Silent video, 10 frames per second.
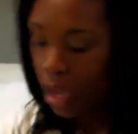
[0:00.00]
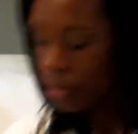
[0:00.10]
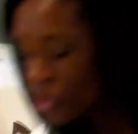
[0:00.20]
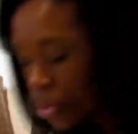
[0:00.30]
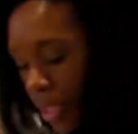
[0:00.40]

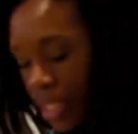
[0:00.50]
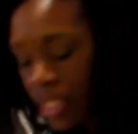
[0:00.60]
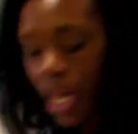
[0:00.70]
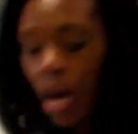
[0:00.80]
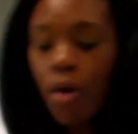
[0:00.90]
2 weeks
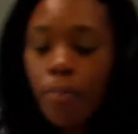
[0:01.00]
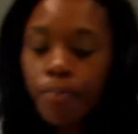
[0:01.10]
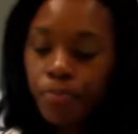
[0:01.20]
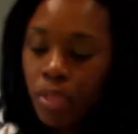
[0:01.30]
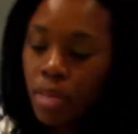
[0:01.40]
ago.
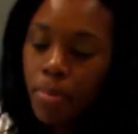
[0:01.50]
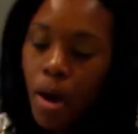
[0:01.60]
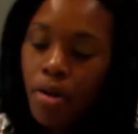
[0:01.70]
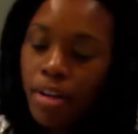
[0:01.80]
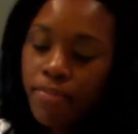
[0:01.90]
He
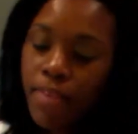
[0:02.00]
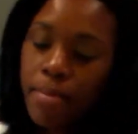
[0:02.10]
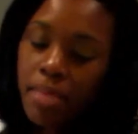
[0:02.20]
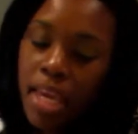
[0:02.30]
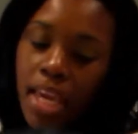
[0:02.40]
borrowed it from
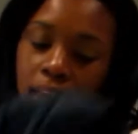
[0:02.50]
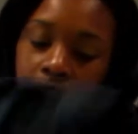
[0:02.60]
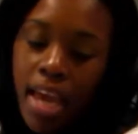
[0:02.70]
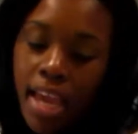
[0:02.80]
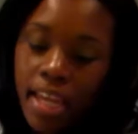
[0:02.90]
me,
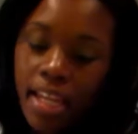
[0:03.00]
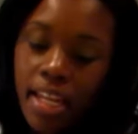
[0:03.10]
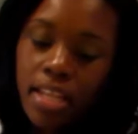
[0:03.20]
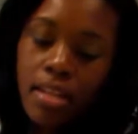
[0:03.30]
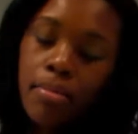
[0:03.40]
and it
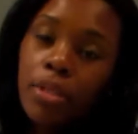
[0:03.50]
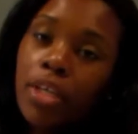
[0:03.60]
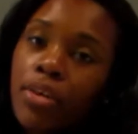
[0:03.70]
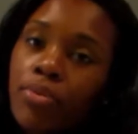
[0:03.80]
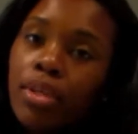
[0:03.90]
ended up
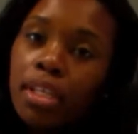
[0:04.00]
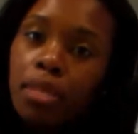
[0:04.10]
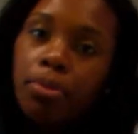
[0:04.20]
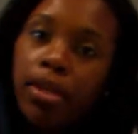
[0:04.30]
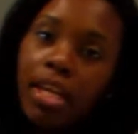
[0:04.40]
looking really
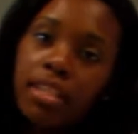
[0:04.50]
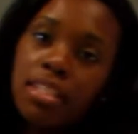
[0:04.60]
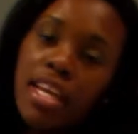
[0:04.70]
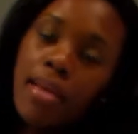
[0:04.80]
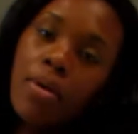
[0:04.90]
pretty on the
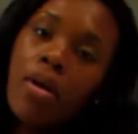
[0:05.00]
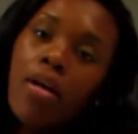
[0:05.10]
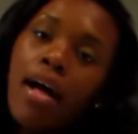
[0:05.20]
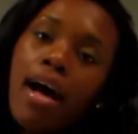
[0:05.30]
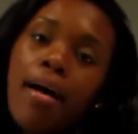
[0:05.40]

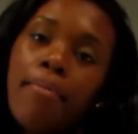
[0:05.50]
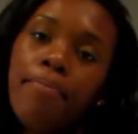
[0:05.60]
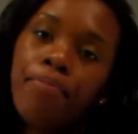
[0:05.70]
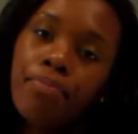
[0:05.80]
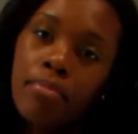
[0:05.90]
table.
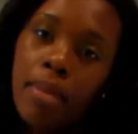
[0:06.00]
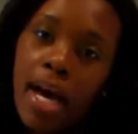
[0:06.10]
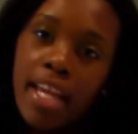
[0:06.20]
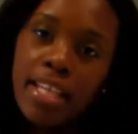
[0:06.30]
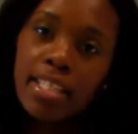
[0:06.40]
But
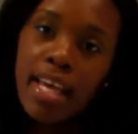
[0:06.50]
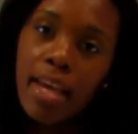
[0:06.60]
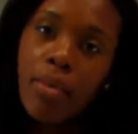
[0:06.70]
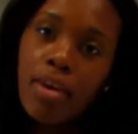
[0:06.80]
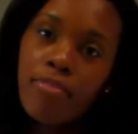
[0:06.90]
it's
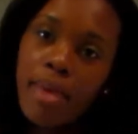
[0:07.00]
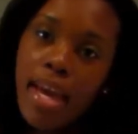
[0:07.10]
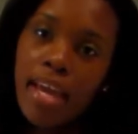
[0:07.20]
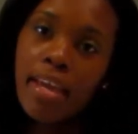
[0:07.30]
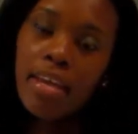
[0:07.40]
like one of
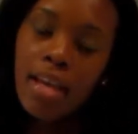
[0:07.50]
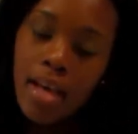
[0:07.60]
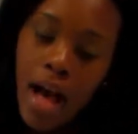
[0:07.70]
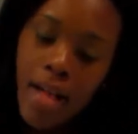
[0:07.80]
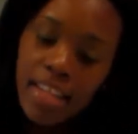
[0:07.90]
my
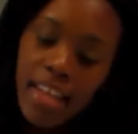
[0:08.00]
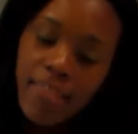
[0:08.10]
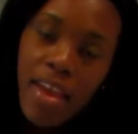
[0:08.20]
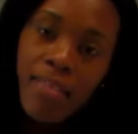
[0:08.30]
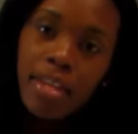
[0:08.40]
holiday
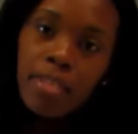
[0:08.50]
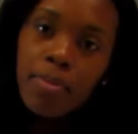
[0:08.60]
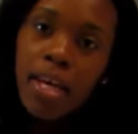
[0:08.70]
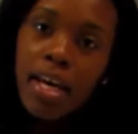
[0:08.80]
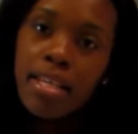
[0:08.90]
favorites
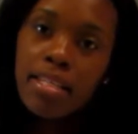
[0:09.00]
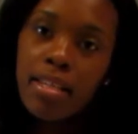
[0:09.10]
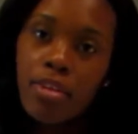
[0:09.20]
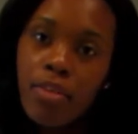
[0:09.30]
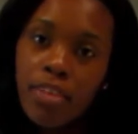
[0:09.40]
because, I
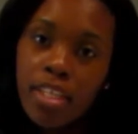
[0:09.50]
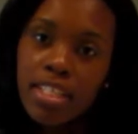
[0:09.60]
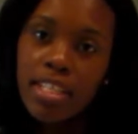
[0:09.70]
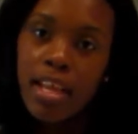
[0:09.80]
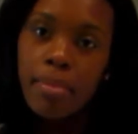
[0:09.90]
don't know if you can
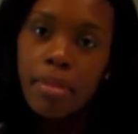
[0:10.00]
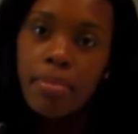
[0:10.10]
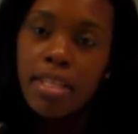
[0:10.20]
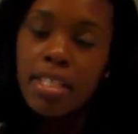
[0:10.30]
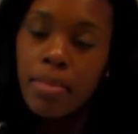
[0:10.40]
see that, but it
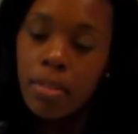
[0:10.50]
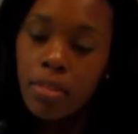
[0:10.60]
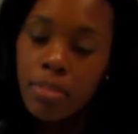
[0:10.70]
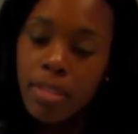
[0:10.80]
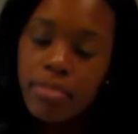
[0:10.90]
picks up a
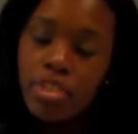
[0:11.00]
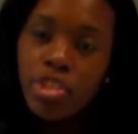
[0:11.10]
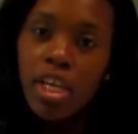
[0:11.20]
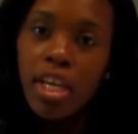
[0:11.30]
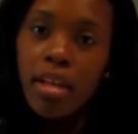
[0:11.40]
little bit of
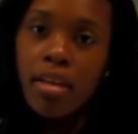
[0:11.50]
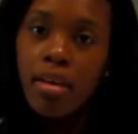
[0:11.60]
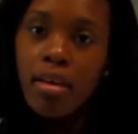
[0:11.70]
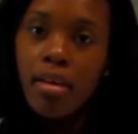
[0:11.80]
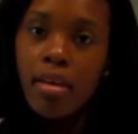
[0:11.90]
sheen
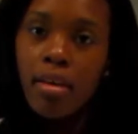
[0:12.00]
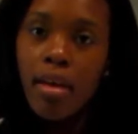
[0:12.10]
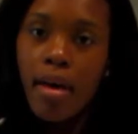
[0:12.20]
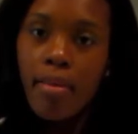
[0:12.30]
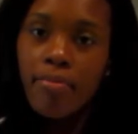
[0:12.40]

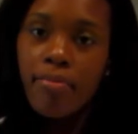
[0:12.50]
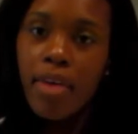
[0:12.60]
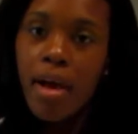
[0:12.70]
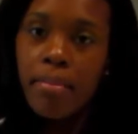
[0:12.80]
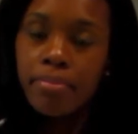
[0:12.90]

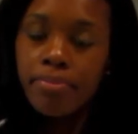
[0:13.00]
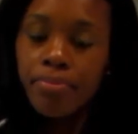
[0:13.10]
from